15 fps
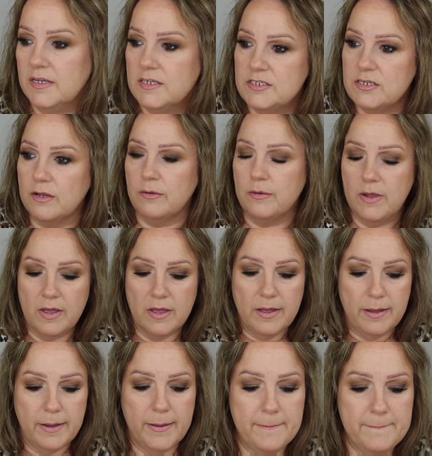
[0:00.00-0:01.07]
So,
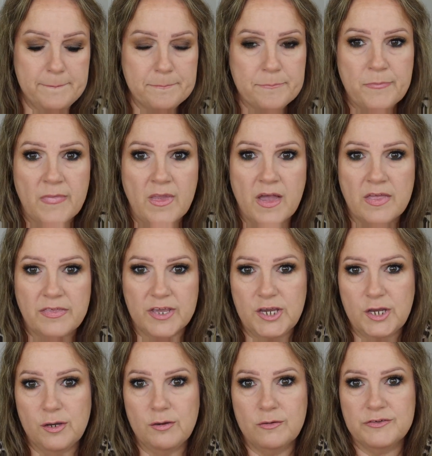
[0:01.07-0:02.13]
um,
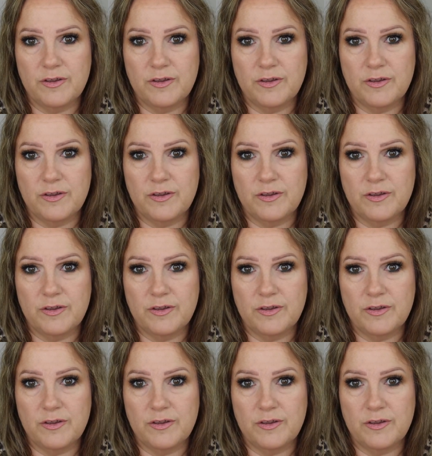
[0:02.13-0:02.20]
thank you